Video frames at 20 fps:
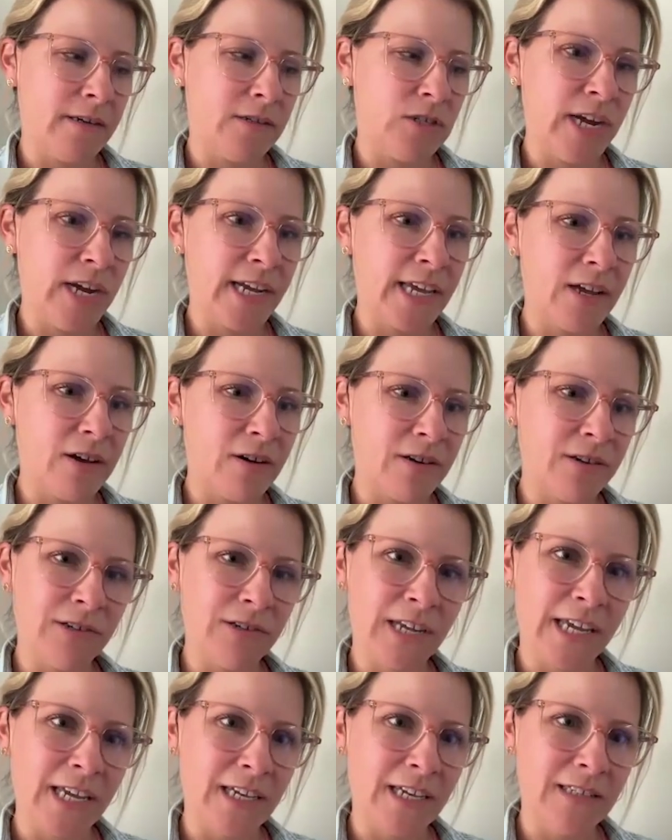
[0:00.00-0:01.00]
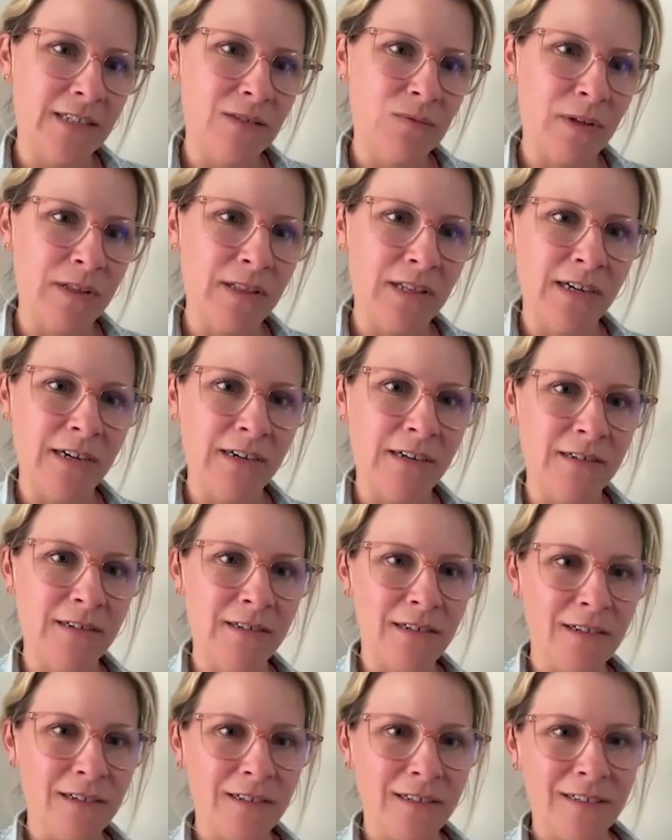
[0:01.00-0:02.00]
checking on your kids when
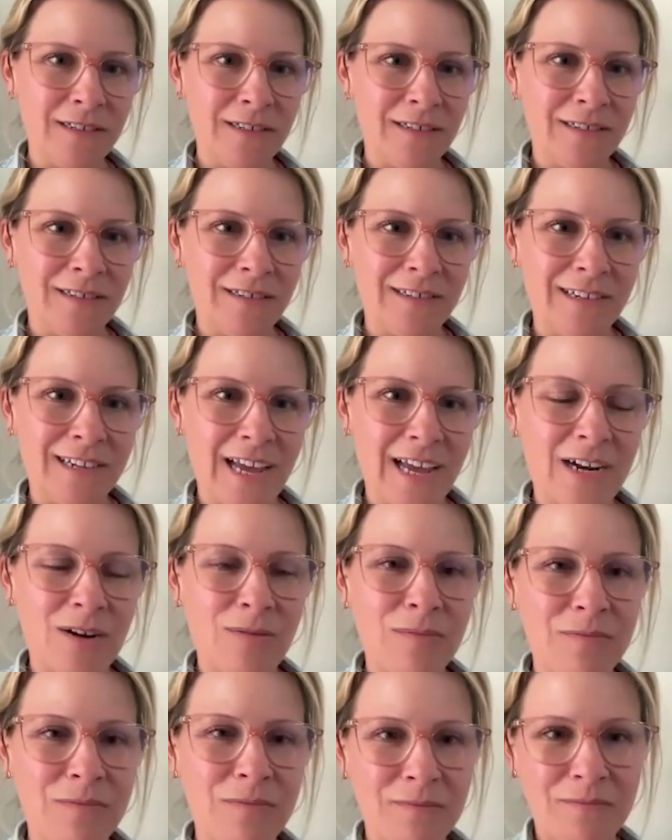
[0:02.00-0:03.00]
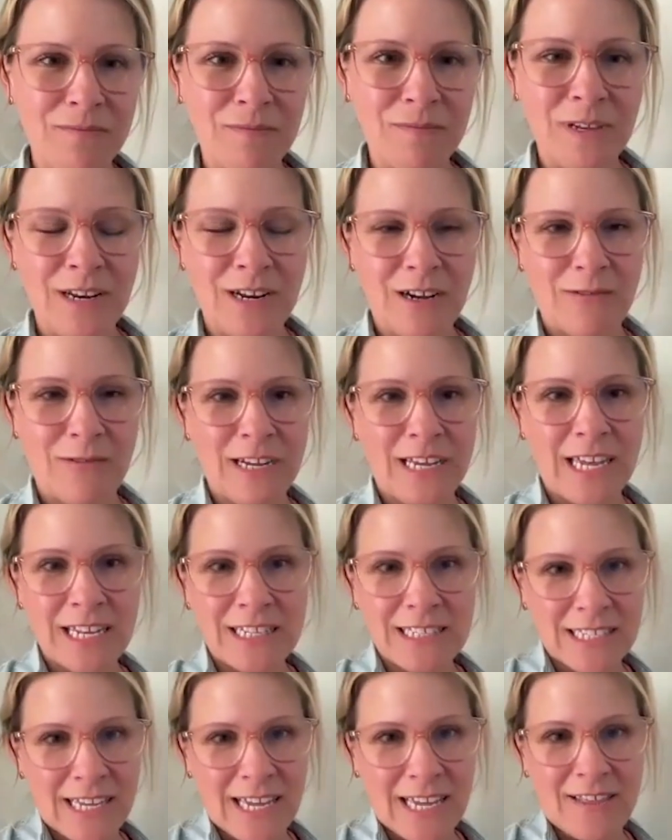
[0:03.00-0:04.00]
they're at a
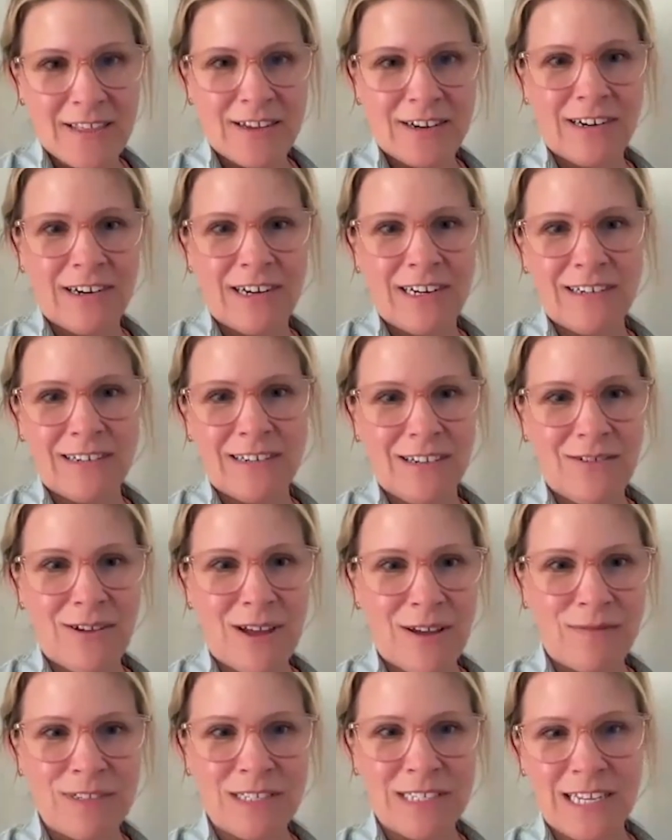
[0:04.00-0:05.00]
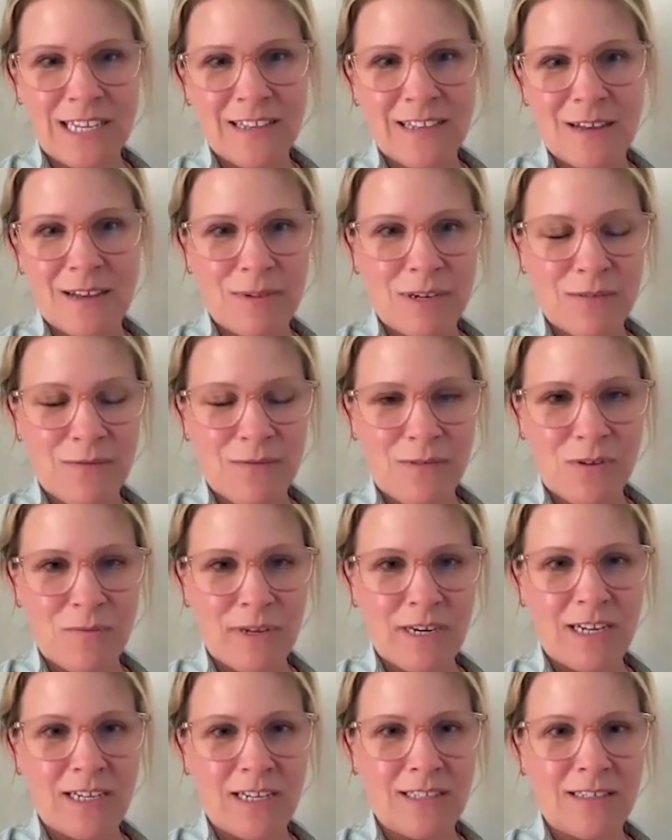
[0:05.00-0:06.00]
get together and you haven't seen them in a few
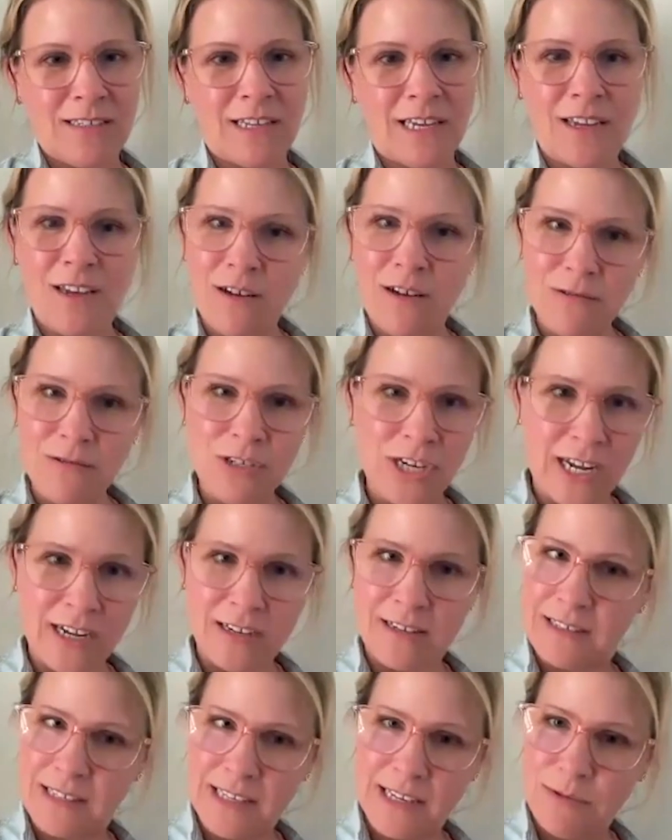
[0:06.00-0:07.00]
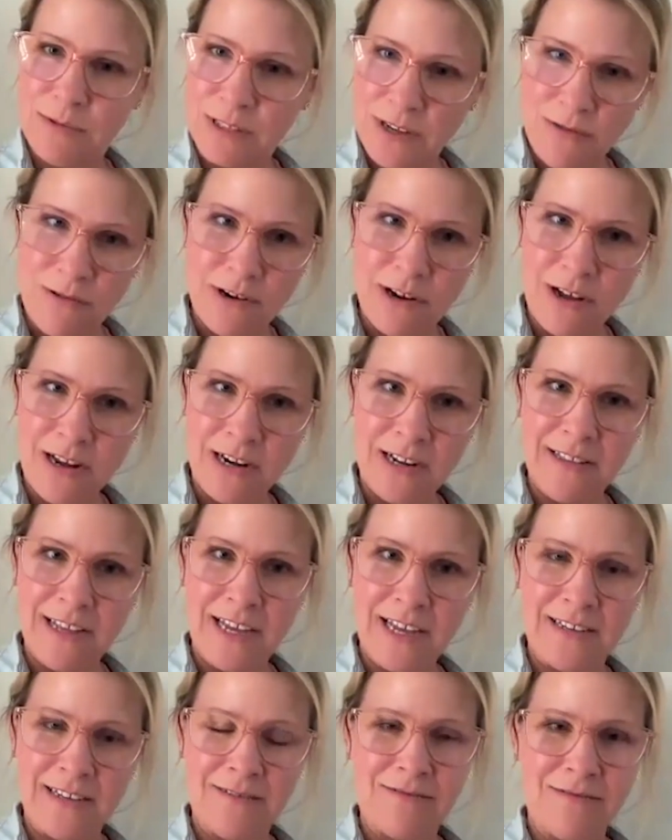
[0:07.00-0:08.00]
minutes, like go check, see what's going on in
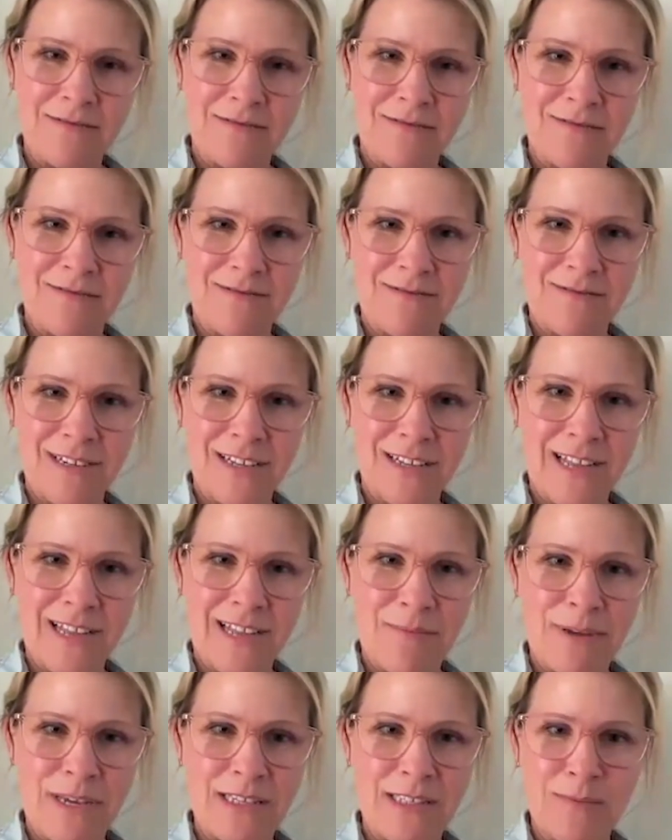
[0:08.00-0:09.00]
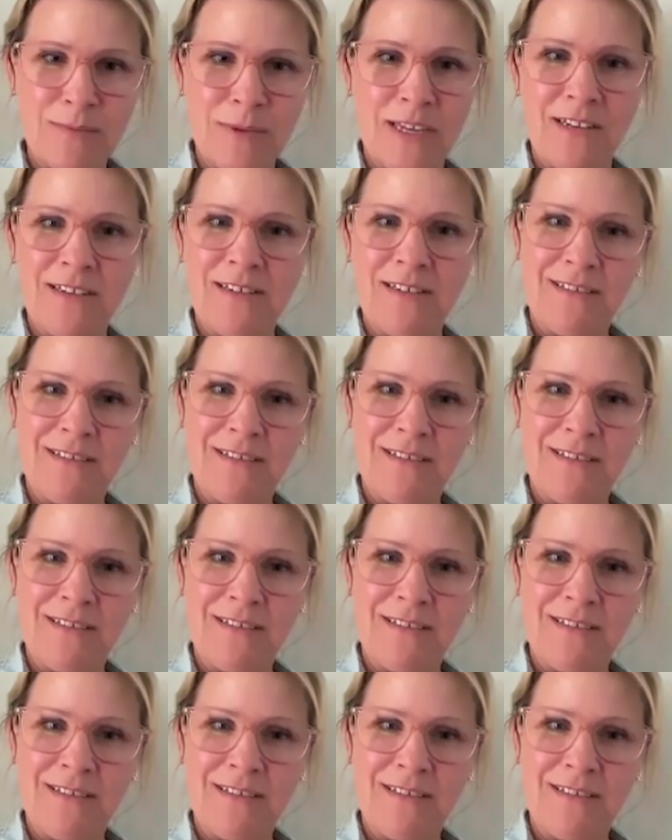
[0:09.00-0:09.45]
that basement,